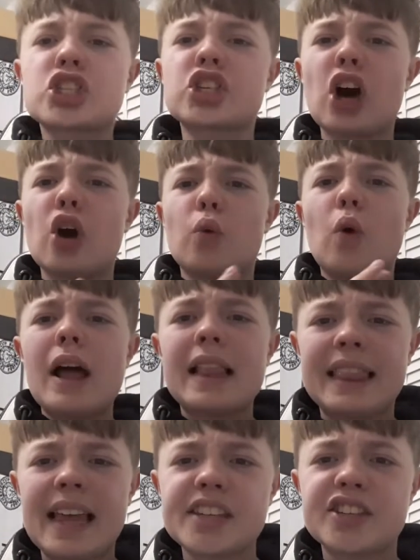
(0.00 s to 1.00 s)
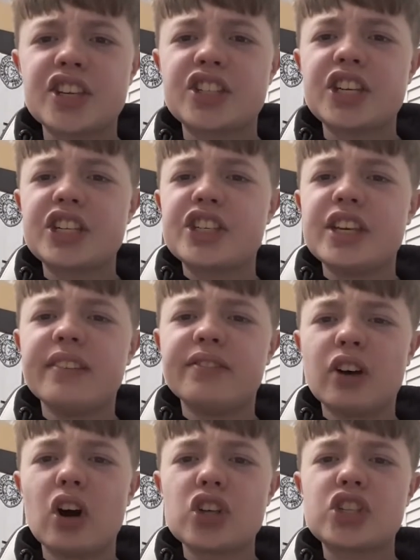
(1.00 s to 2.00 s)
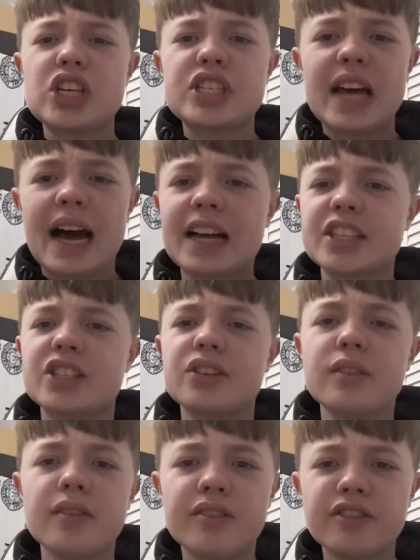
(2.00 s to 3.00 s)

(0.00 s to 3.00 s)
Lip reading: So, Leicester City versus Aston